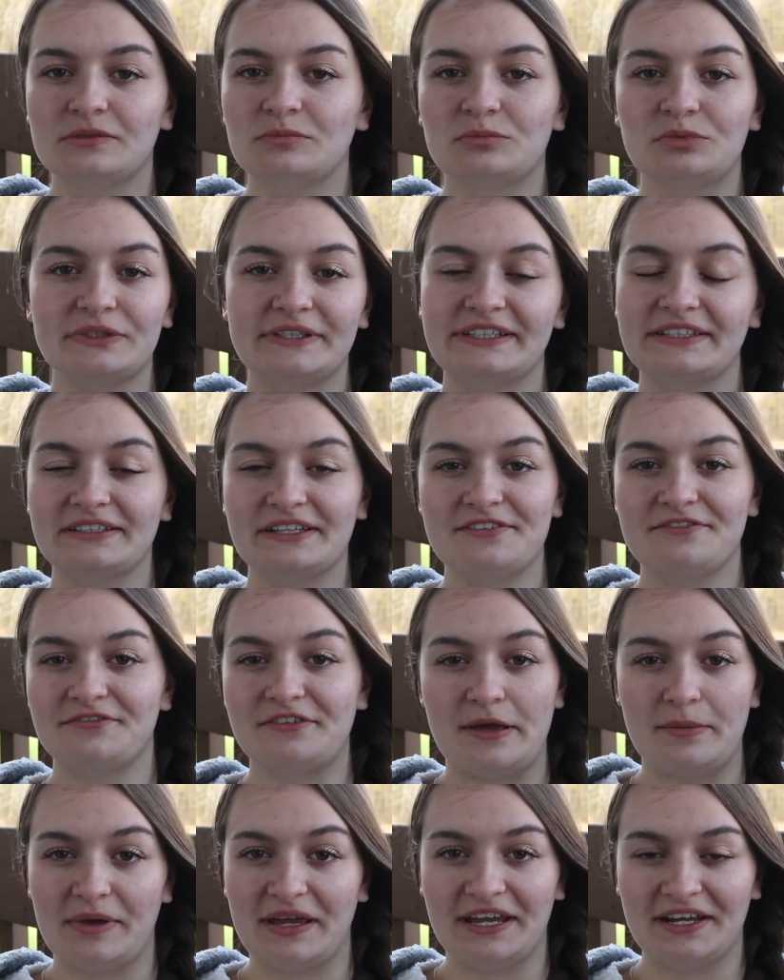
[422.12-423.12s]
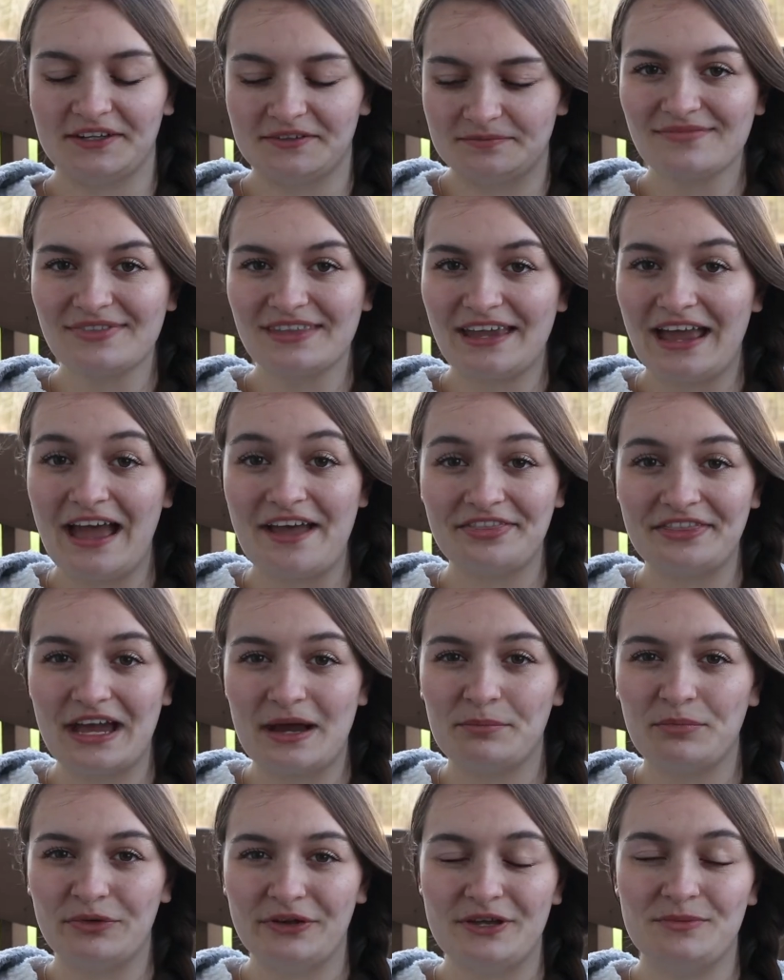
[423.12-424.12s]
completely fibbing at
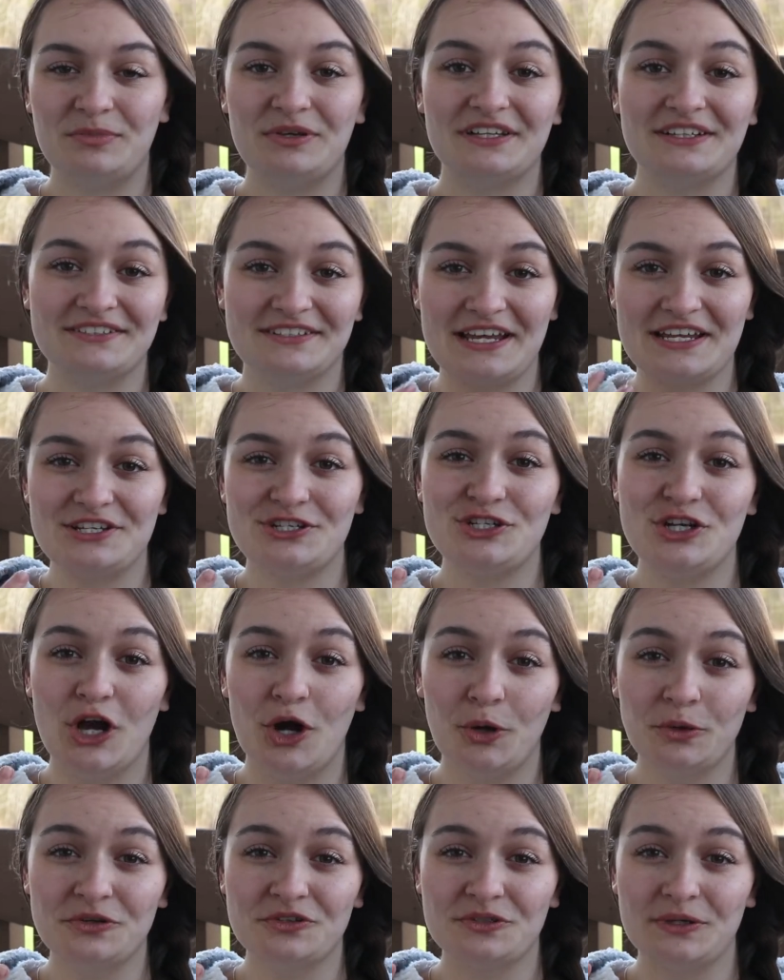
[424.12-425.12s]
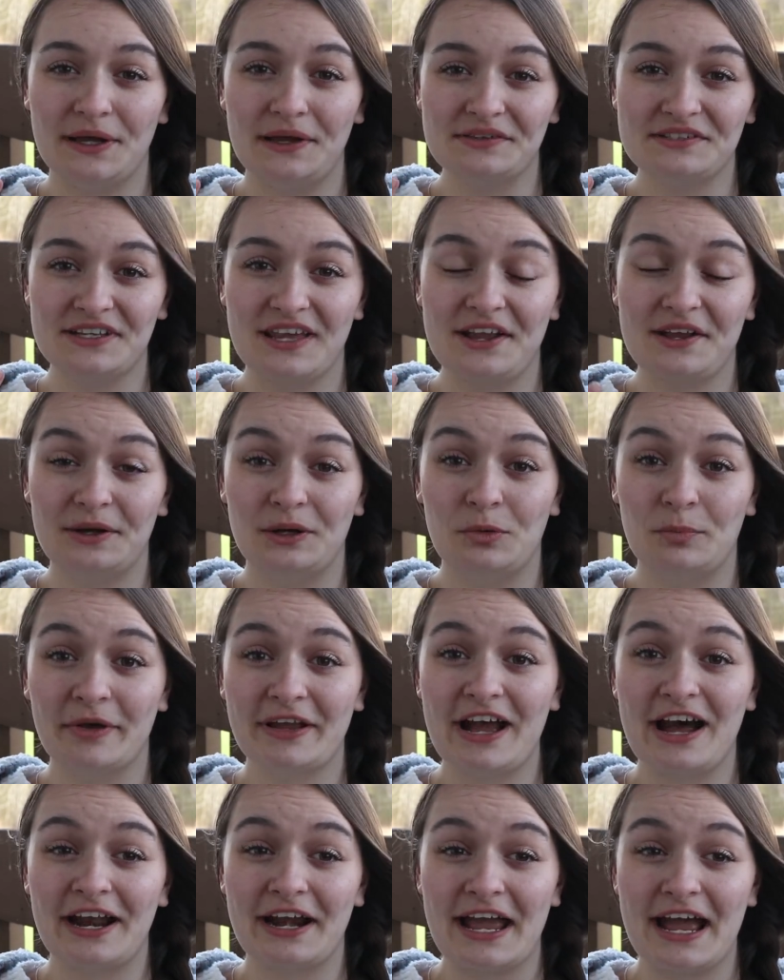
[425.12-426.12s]
that point, because I choked. So I was like, oh
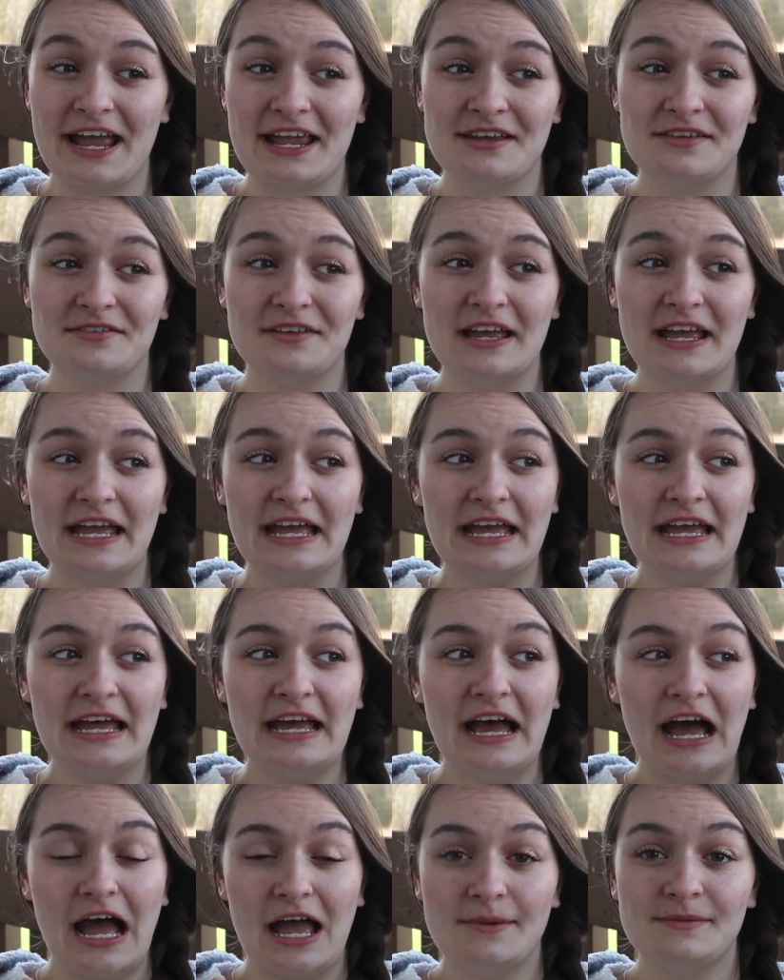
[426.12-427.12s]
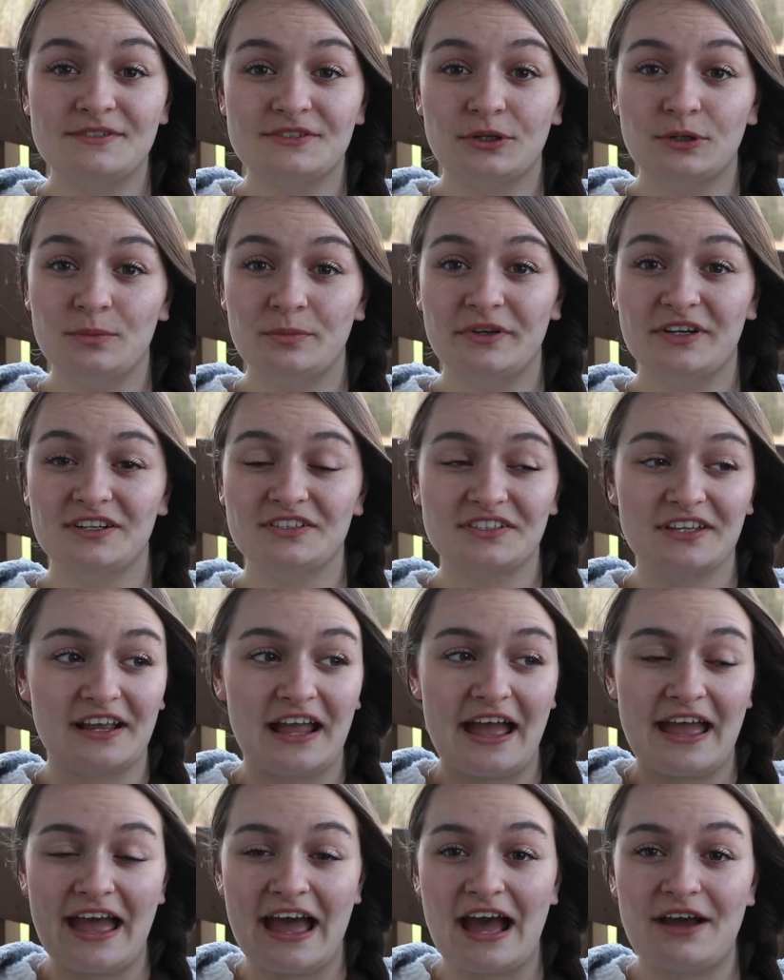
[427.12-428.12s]
my god, I'm so embarrassed,
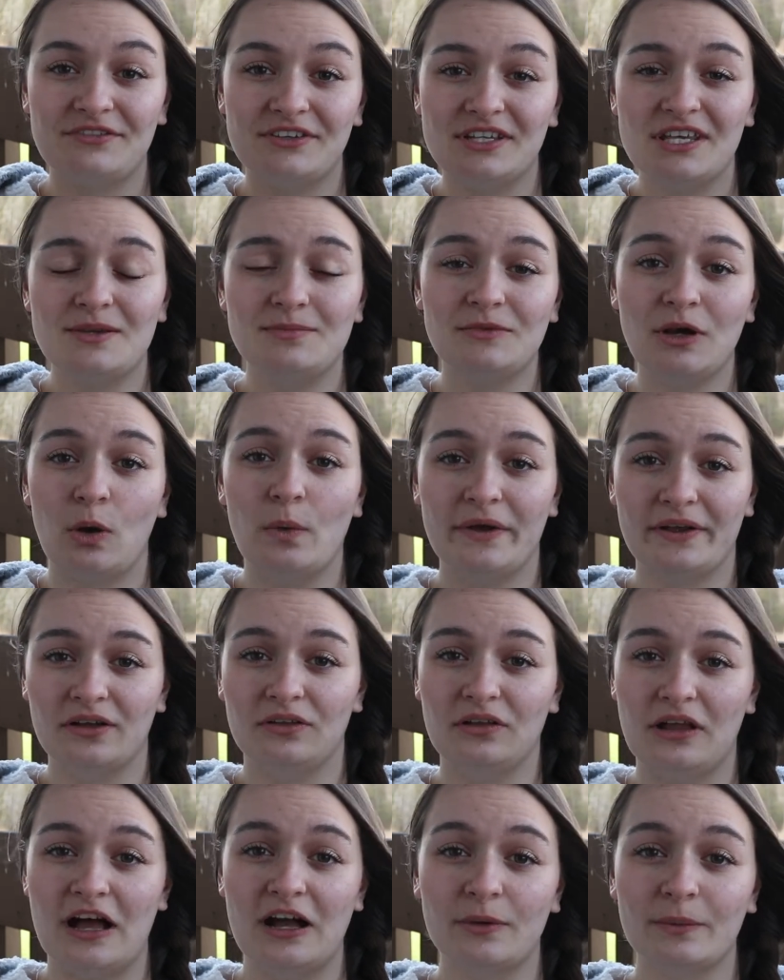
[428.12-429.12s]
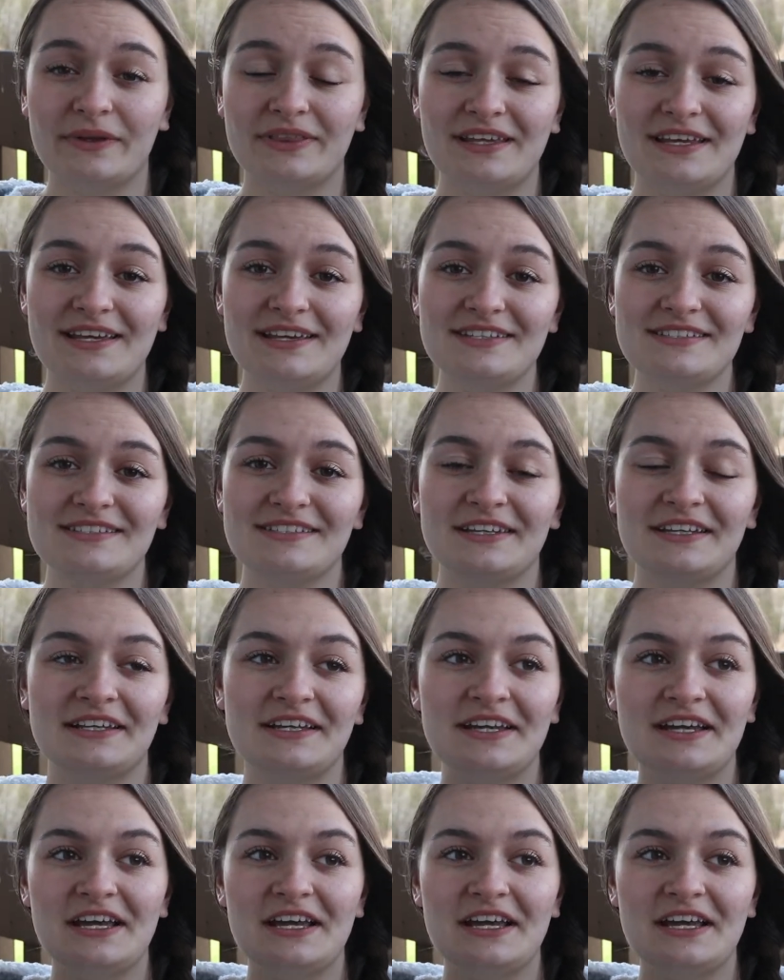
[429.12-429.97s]
like I have to keep going along with this.